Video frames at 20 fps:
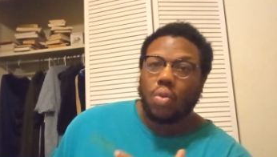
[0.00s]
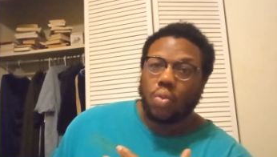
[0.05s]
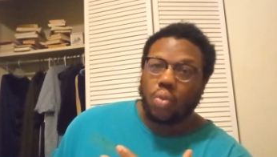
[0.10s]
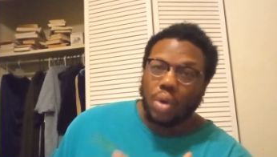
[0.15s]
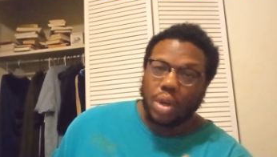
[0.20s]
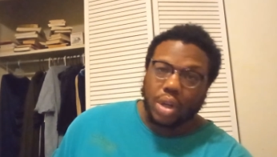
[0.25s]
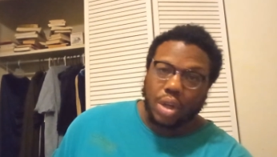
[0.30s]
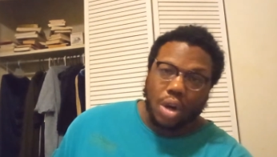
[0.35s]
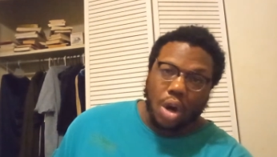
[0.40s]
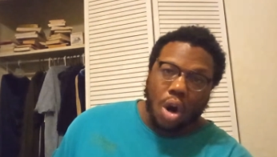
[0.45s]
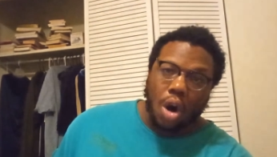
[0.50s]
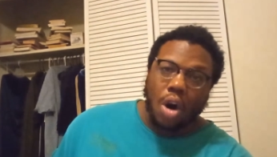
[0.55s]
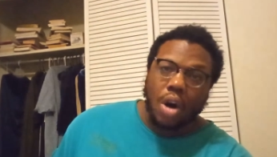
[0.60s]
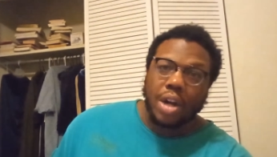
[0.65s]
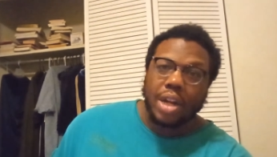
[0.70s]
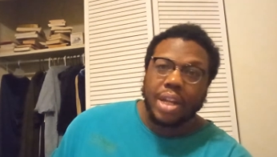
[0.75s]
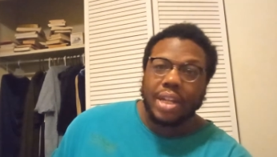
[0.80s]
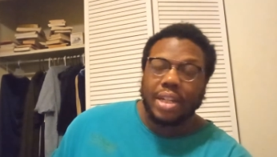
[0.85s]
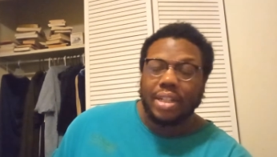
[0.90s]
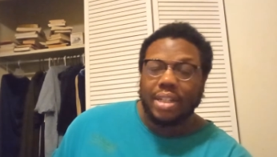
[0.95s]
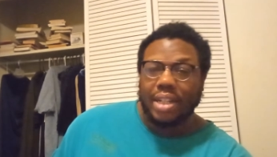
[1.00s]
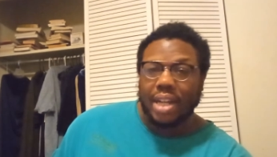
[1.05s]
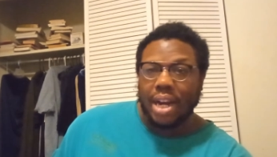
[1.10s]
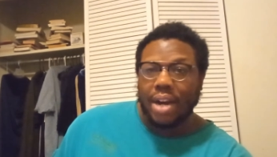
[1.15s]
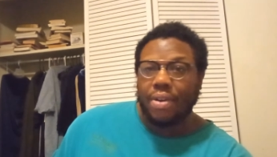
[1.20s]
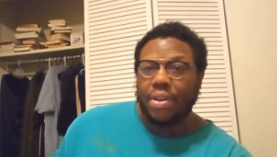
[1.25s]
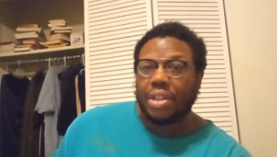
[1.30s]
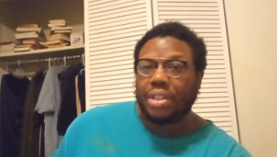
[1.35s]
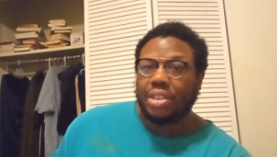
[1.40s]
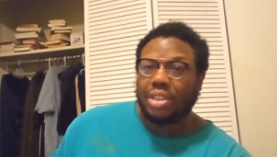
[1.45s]
regarding
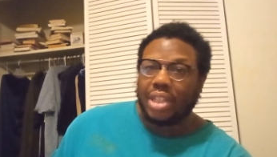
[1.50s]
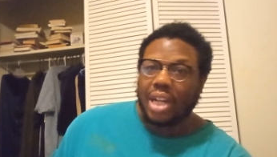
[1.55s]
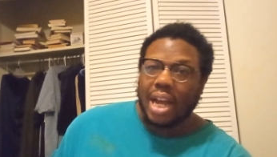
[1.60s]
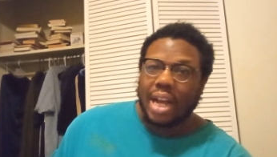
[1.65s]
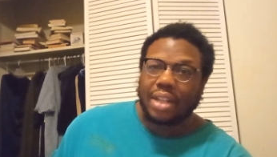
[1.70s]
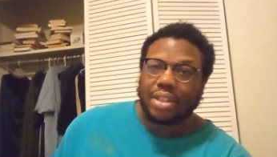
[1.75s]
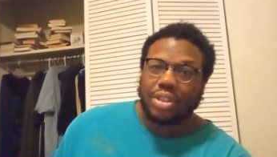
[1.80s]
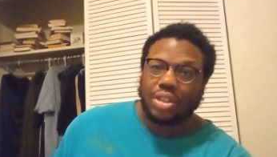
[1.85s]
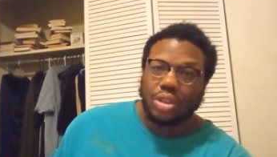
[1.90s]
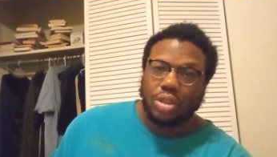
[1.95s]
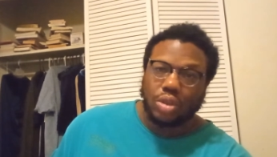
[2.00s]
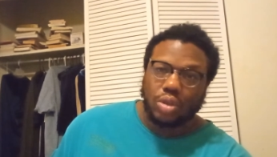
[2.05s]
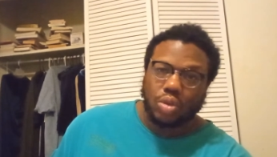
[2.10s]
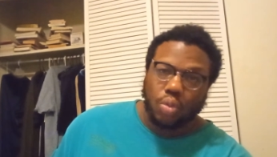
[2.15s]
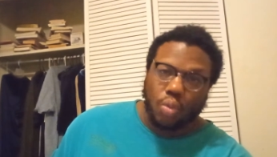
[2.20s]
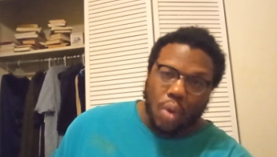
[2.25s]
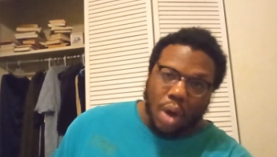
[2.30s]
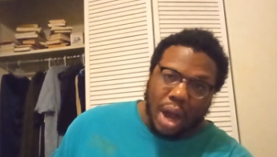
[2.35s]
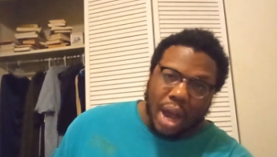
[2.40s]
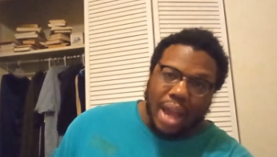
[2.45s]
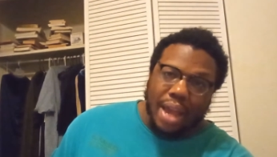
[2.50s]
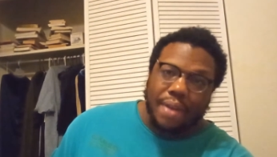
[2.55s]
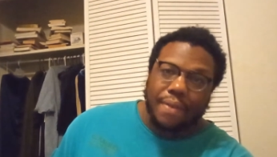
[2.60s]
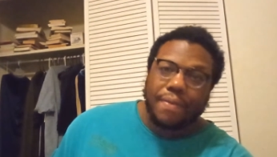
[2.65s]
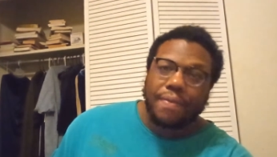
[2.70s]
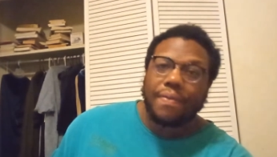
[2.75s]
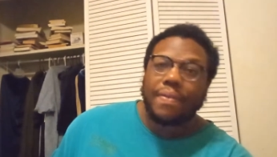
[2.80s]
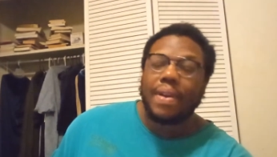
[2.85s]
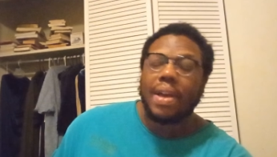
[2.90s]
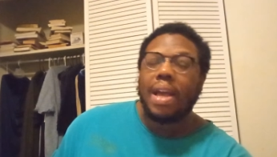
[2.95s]
Derrick Jaxn's wife